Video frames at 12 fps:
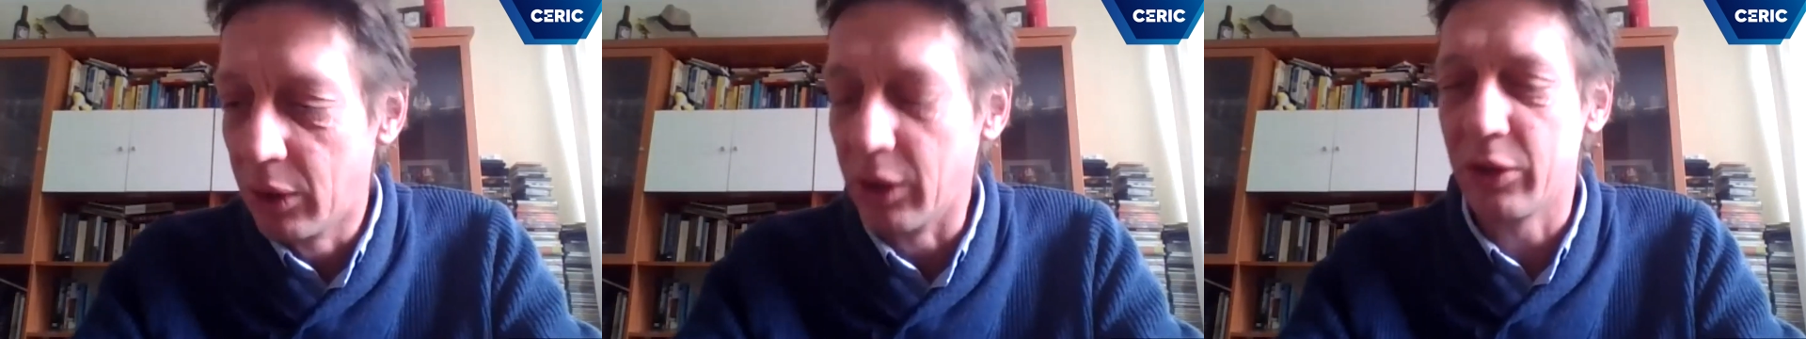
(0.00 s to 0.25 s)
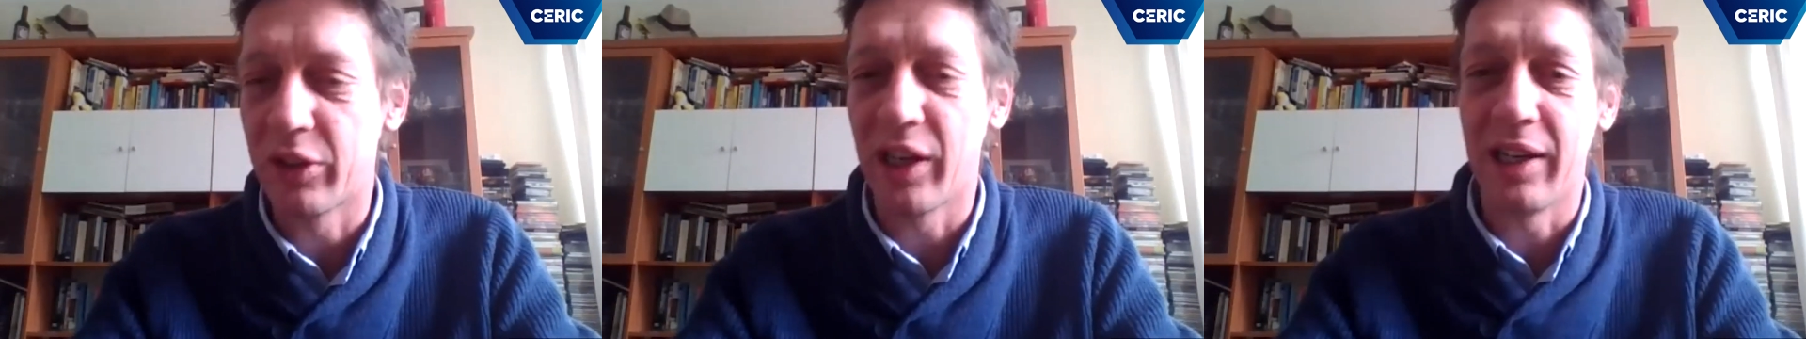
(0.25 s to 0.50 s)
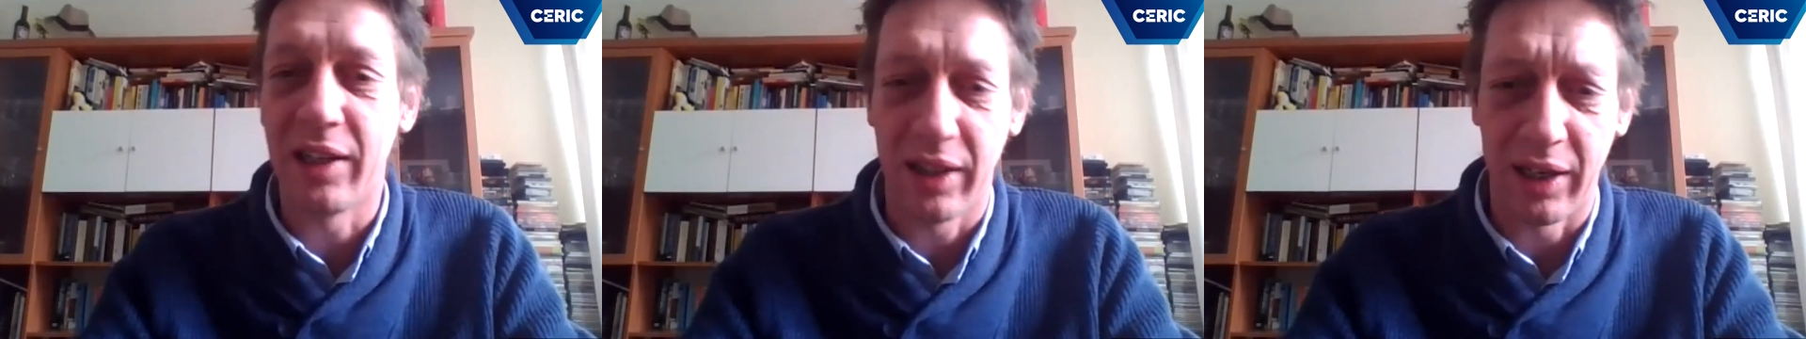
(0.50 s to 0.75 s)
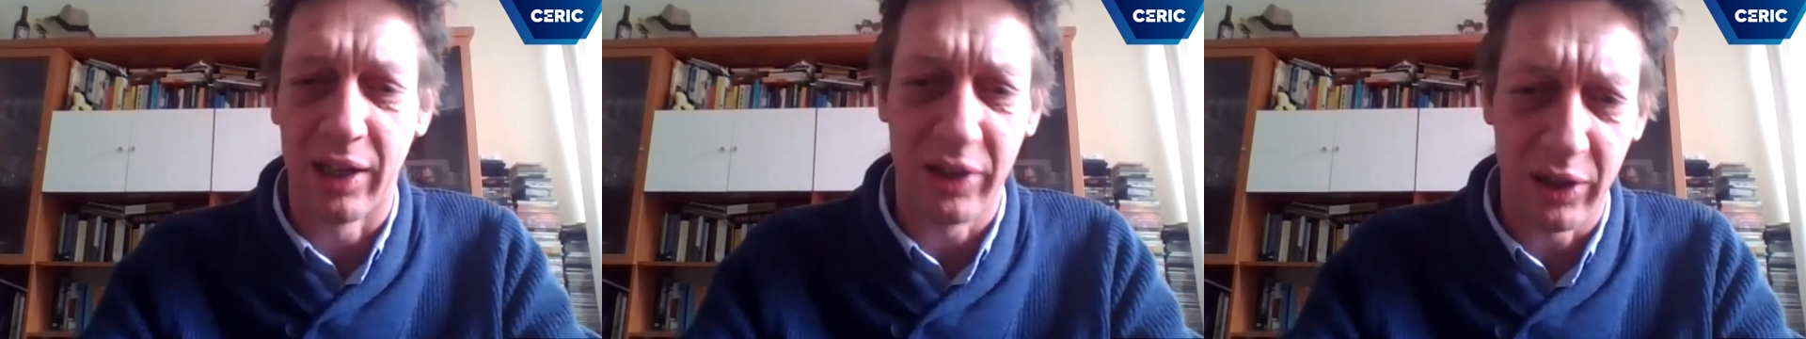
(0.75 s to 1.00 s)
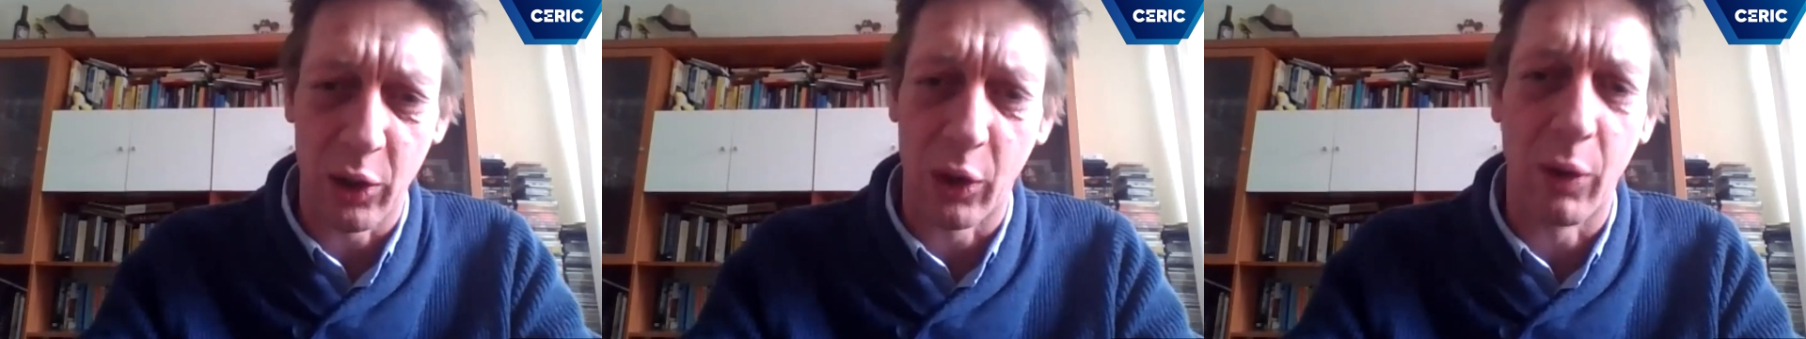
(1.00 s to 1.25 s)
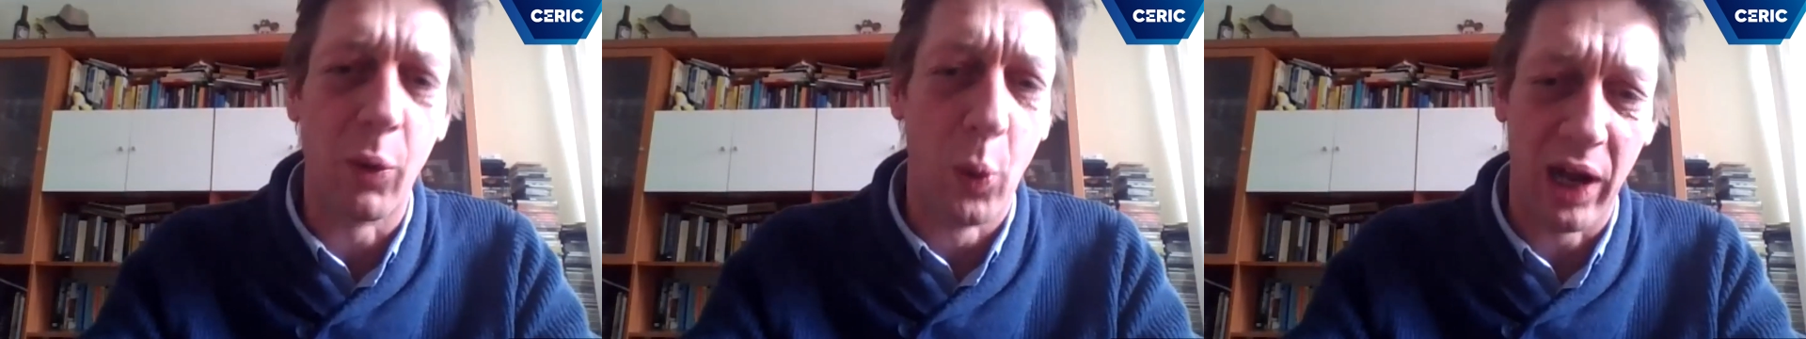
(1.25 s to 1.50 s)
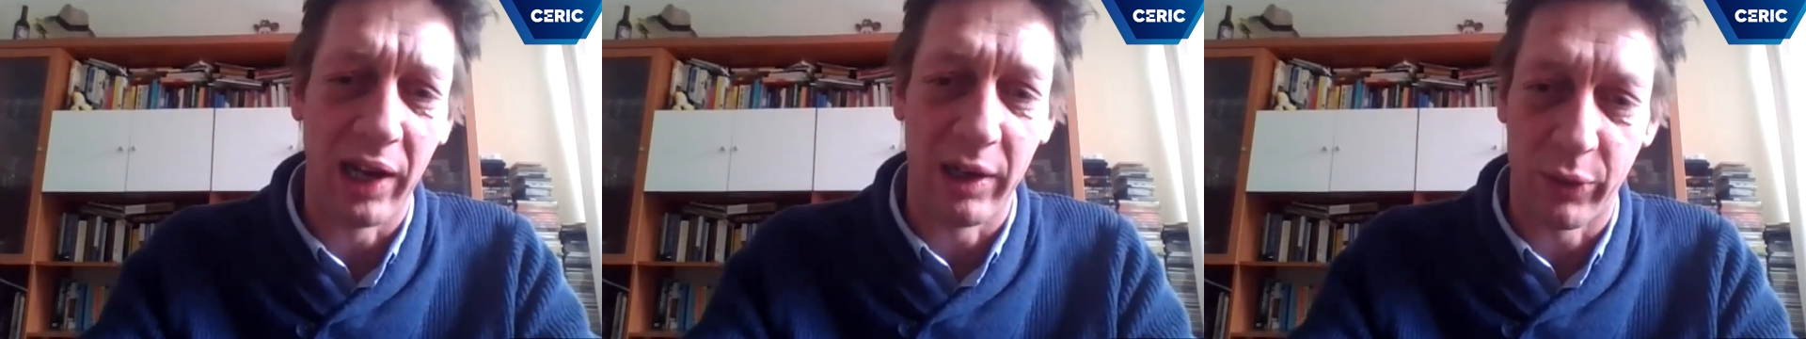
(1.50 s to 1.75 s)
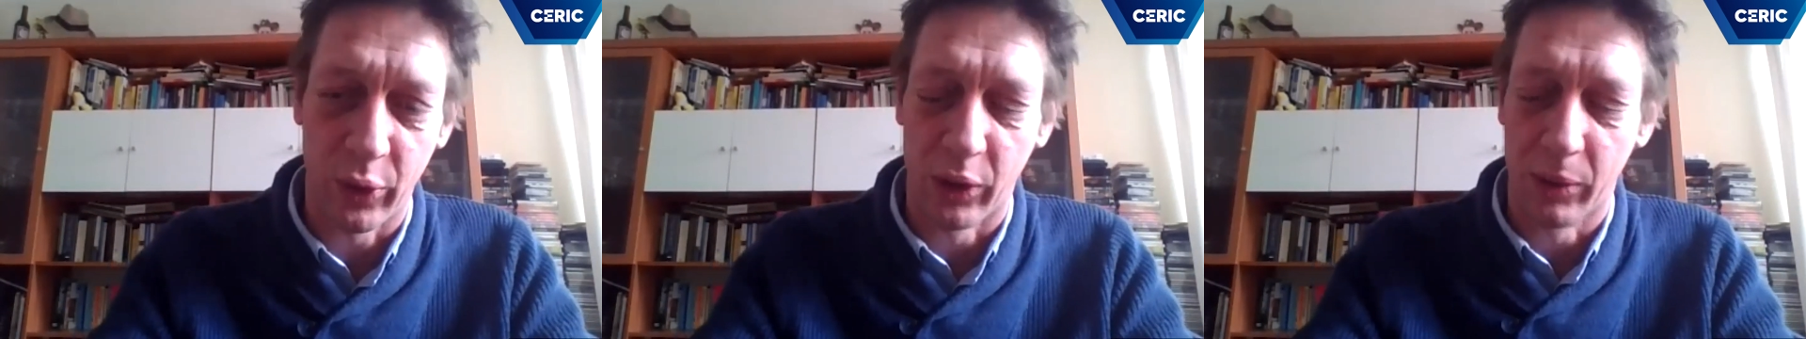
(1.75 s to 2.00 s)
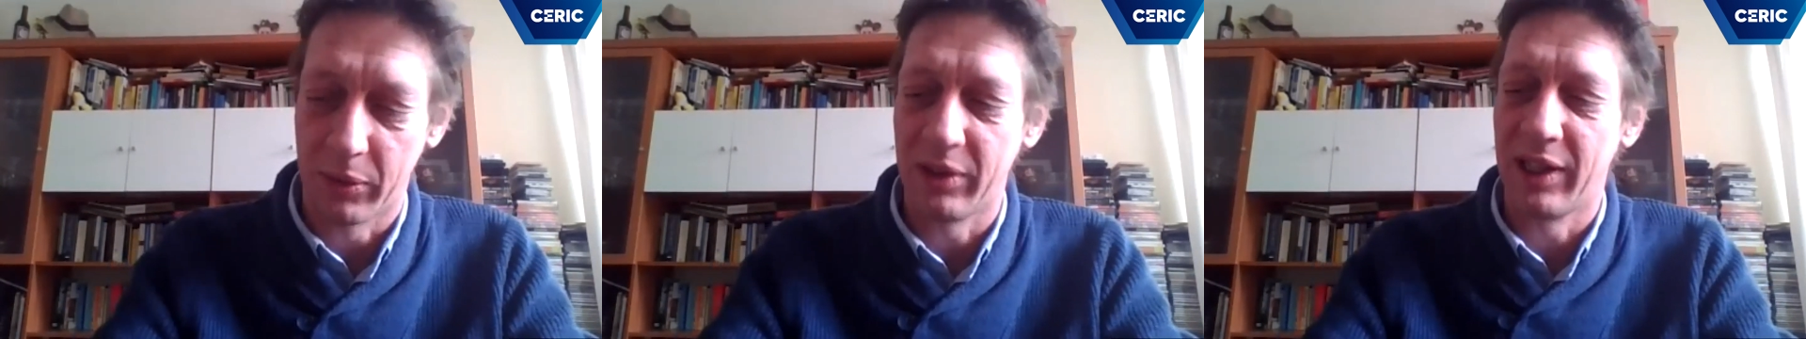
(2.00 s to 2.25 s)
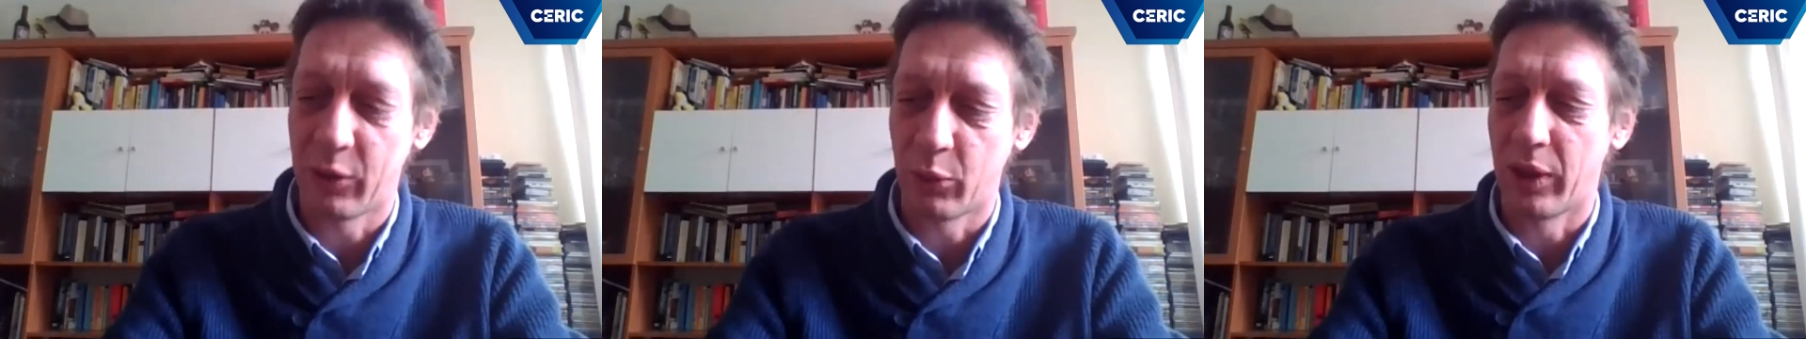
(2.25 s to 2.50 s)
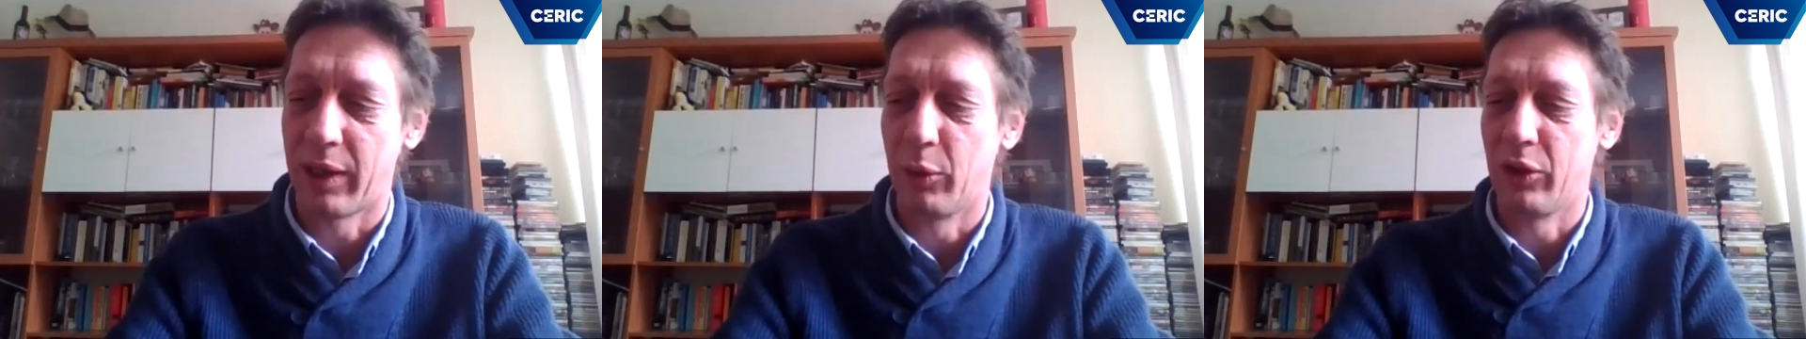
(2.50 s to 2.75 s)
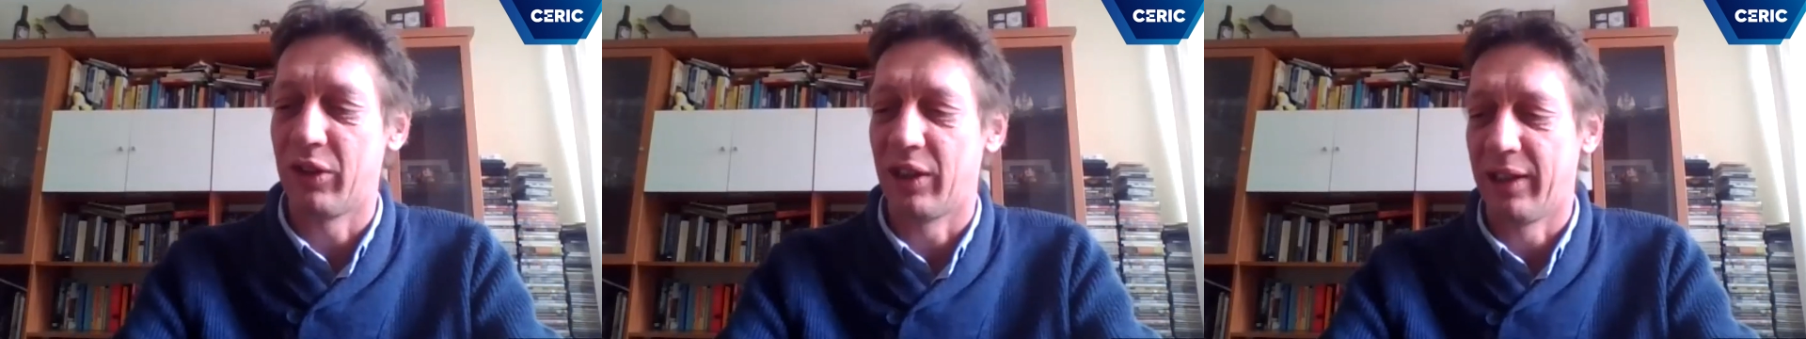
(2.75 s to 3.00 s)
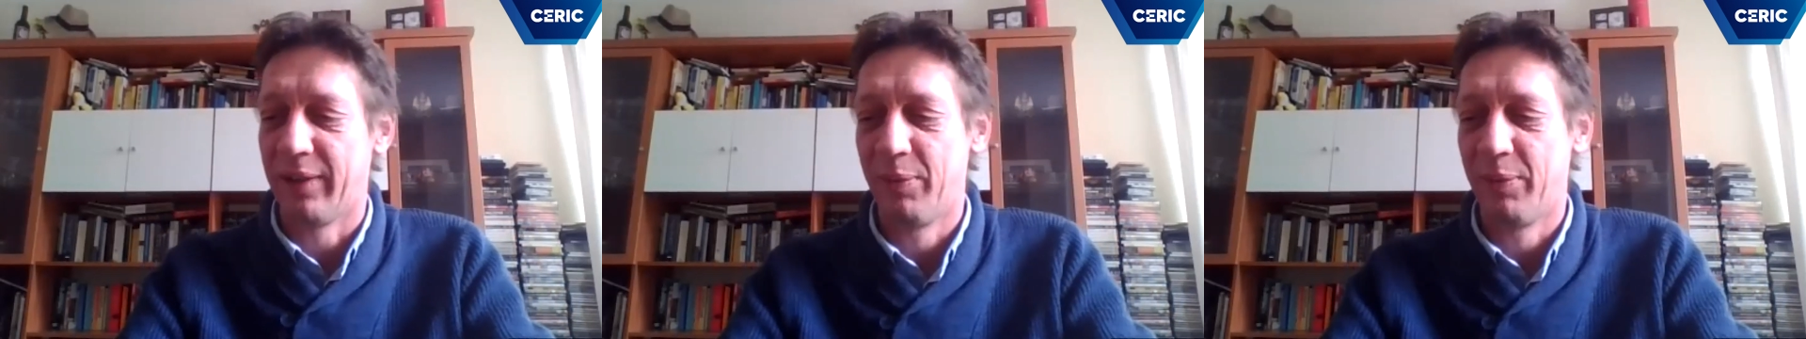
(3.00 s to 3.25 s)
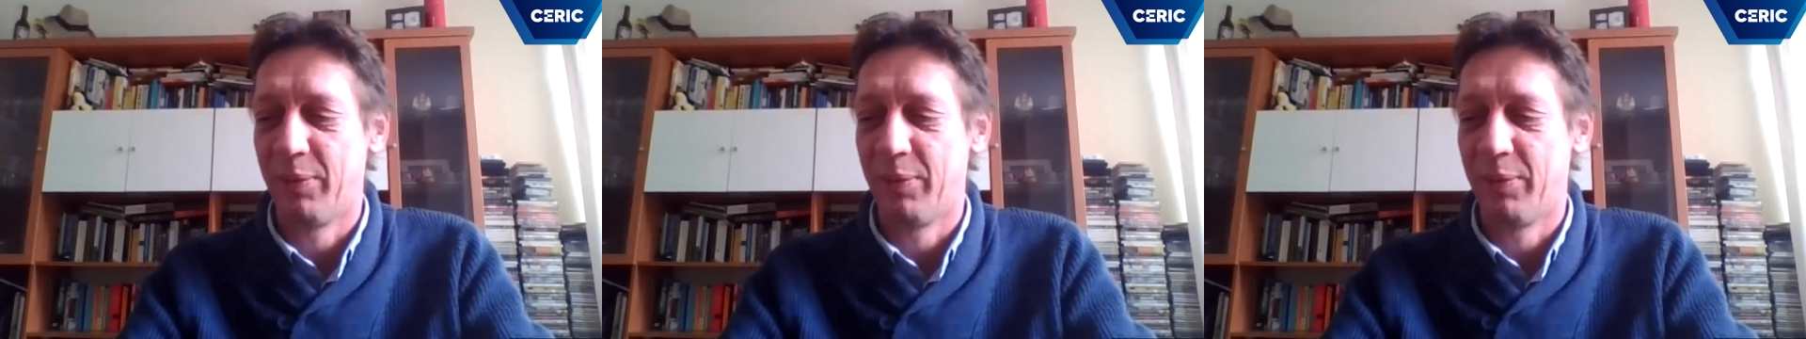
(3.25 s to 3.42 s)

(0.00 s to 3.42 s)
don't say anything until you're well informed. That's what I would say.